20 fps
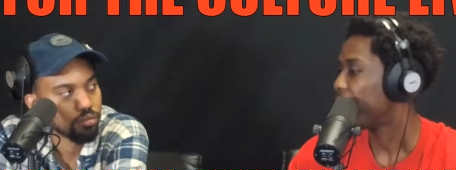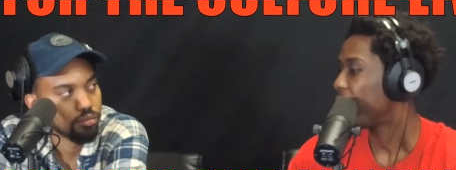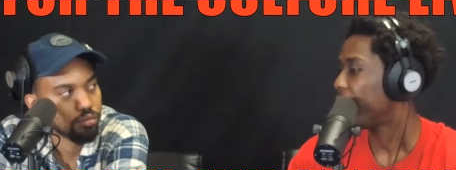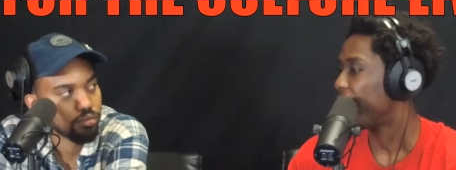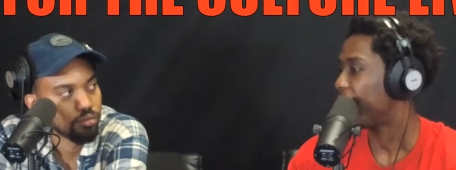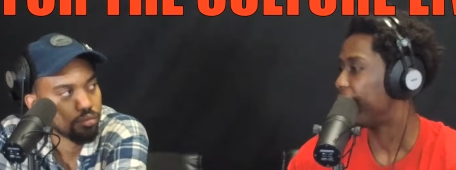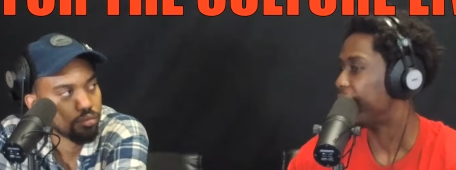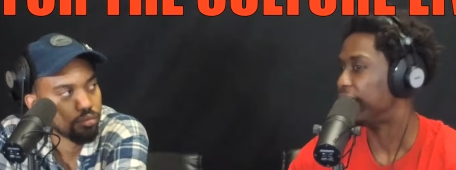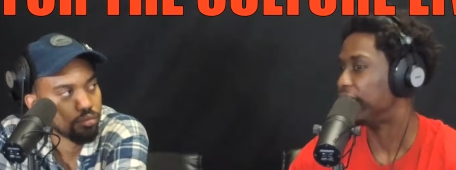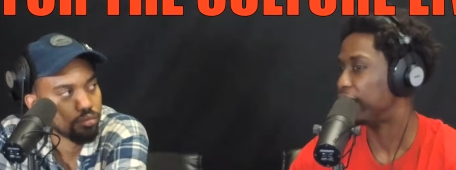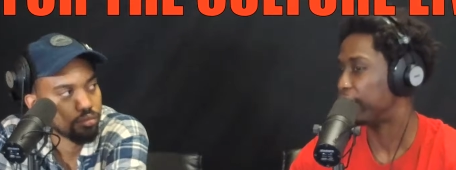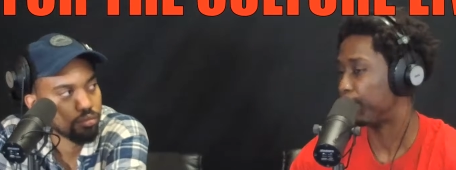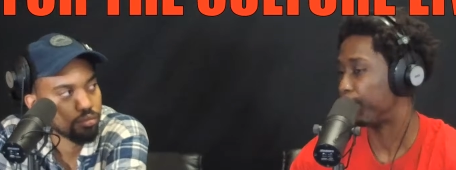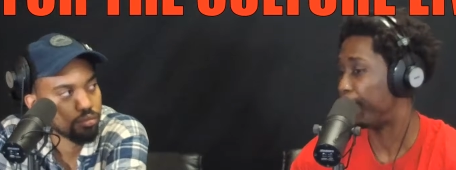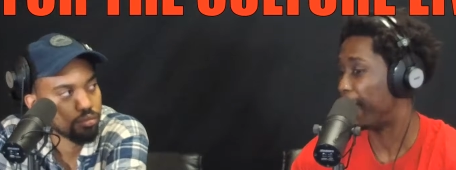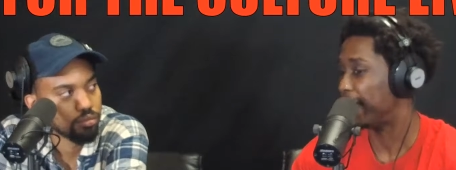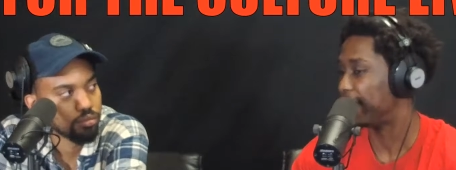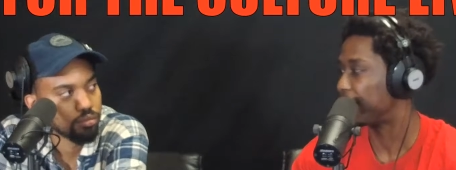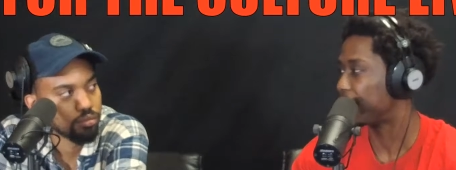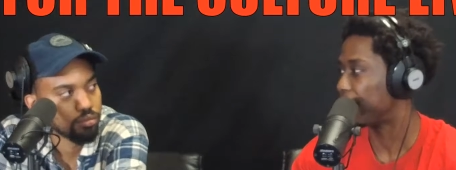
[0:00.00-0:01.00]
Speaker 1: and he just
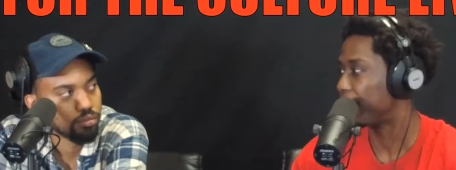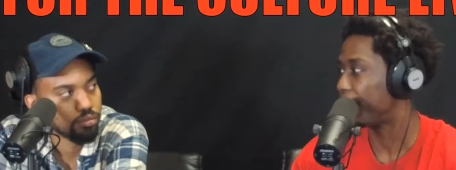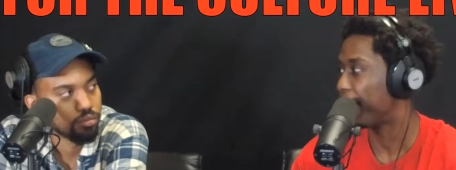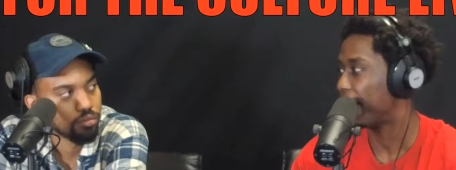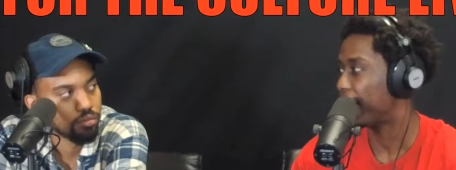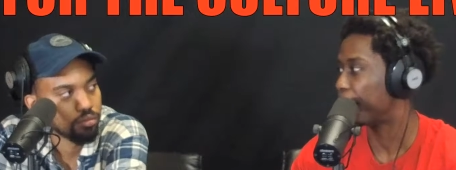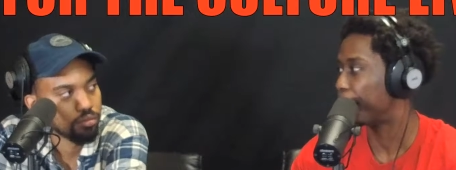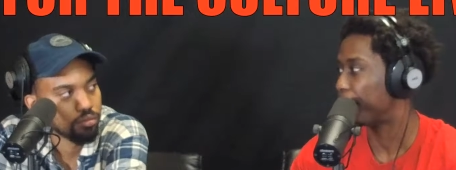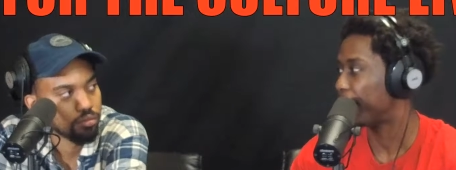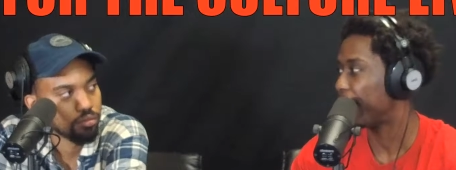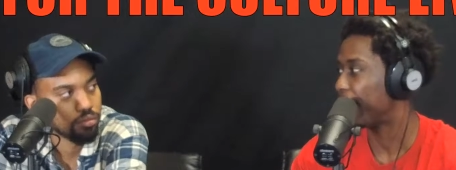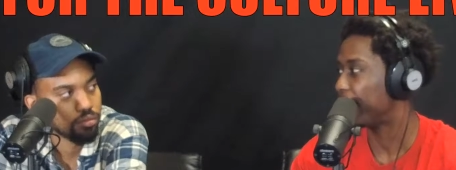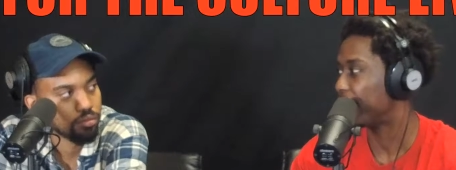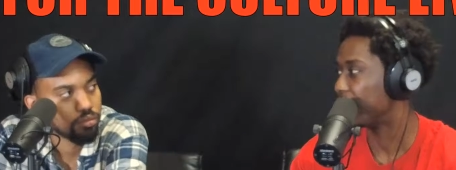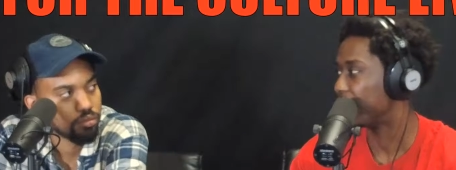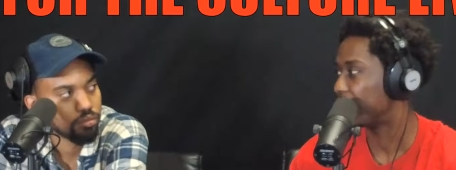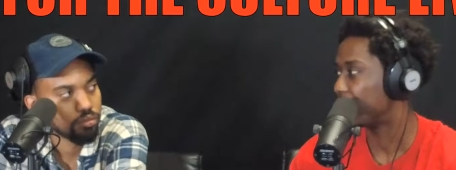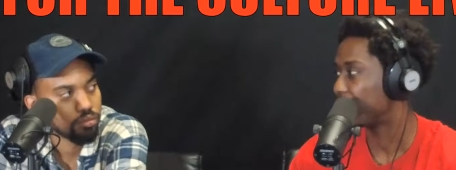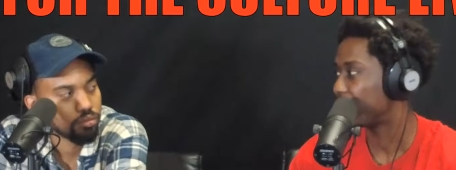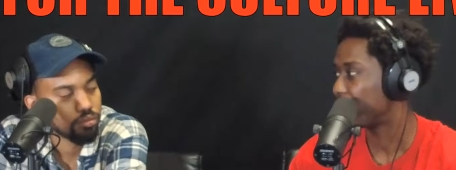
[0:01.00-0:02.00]
basically made a
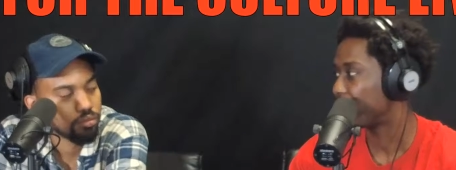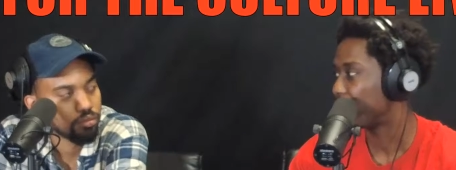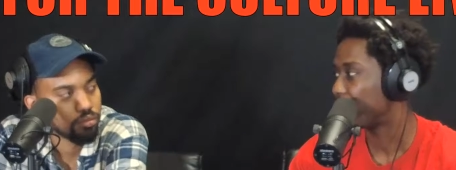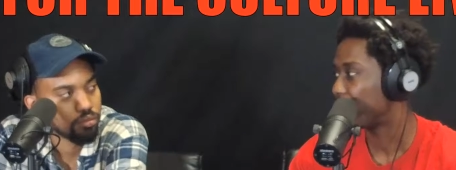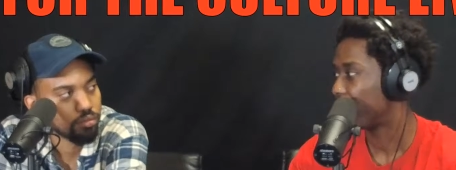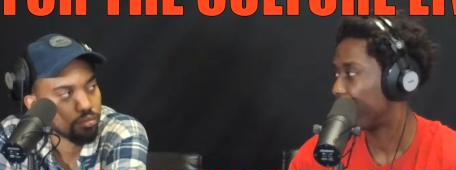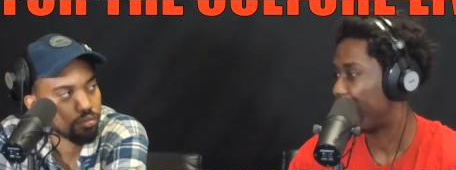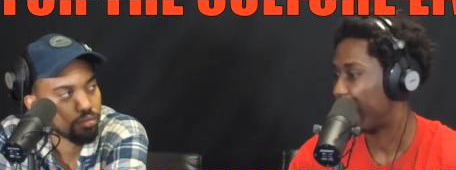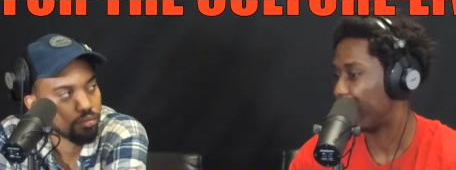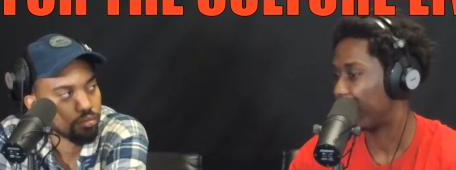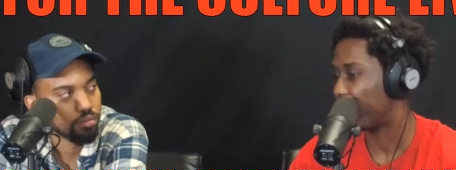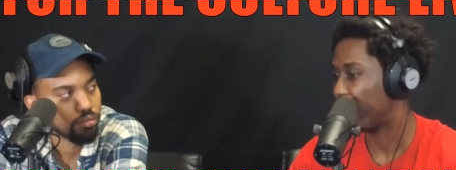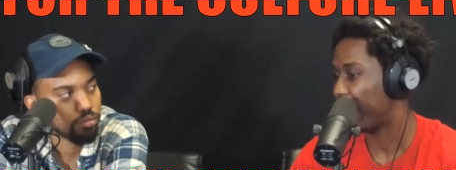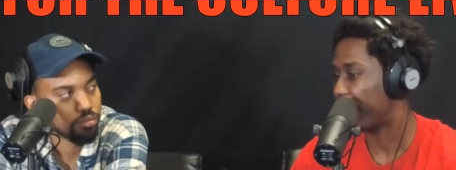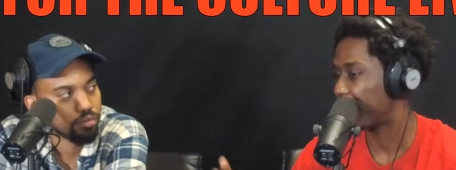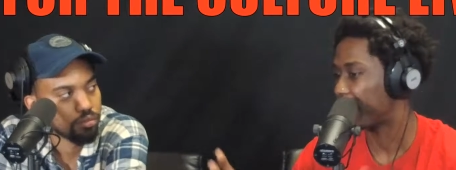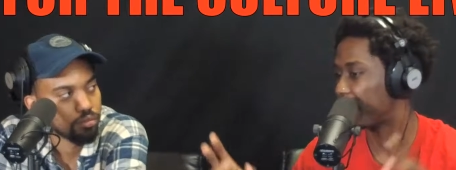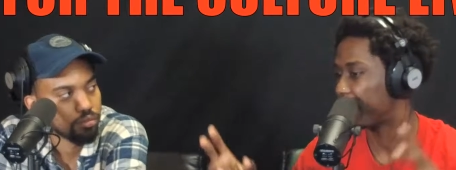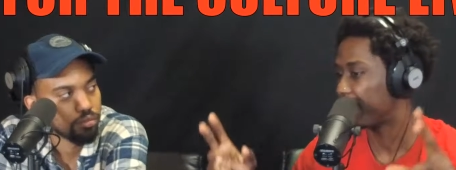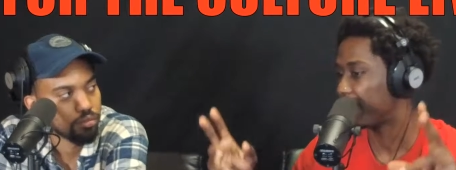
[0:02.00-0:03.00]
playlist out of like
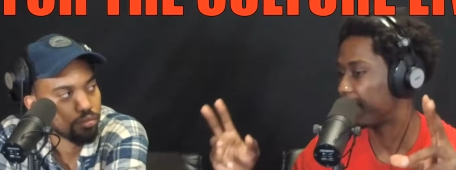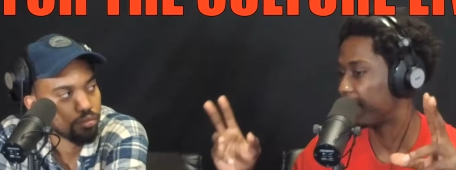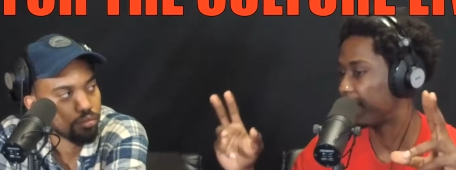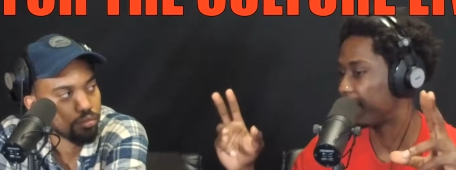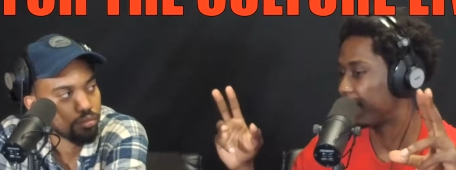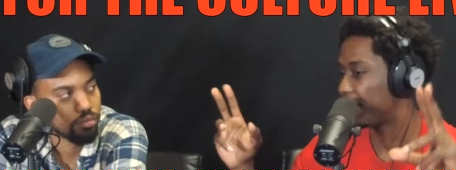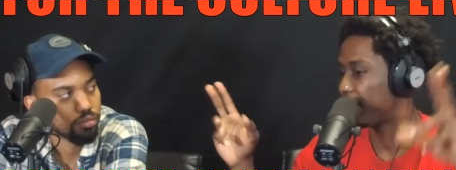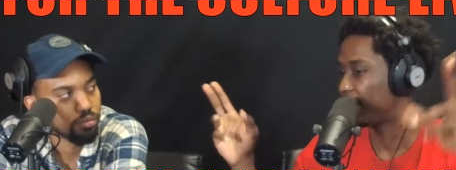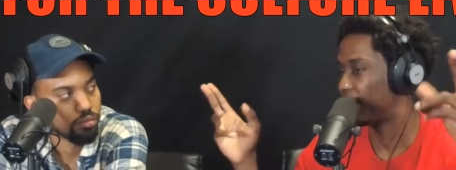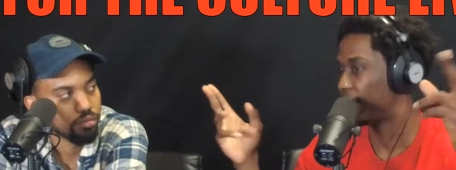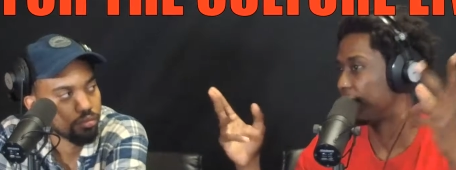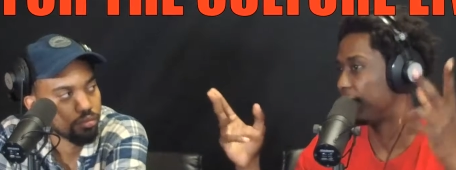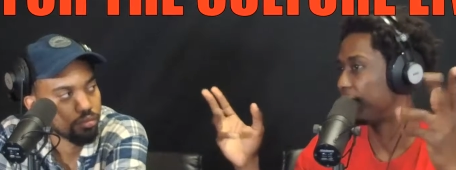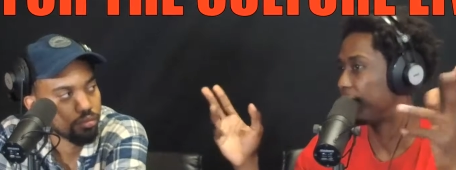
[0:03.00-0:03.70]
the,